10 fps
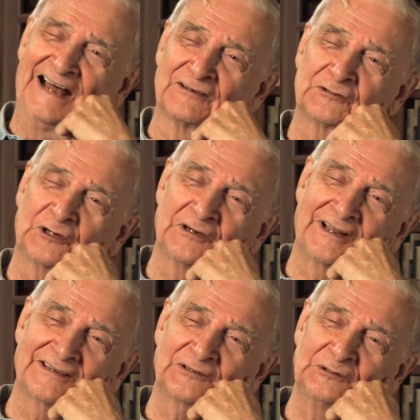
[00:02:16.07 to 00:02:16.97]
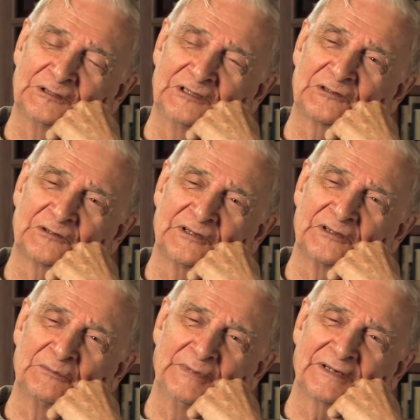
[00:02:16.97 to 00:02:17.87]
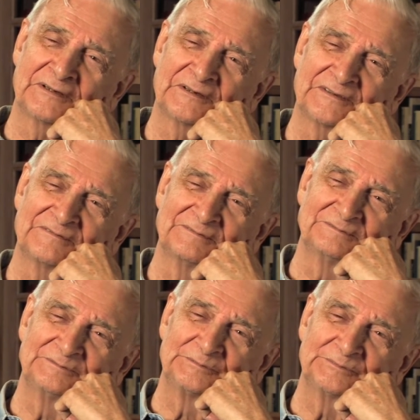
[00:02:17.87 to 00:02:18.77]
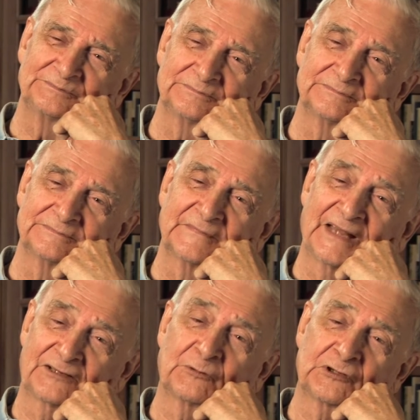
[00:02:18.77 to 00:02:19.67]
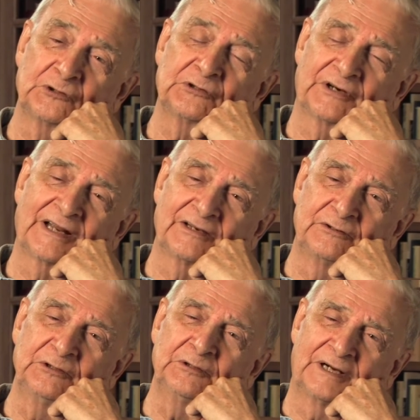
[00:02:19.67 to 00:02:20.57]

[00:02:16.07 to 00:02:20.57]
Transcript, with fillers: How to turn high school teachers into mentors. Well, that's what that's what our that's course, what you try to do.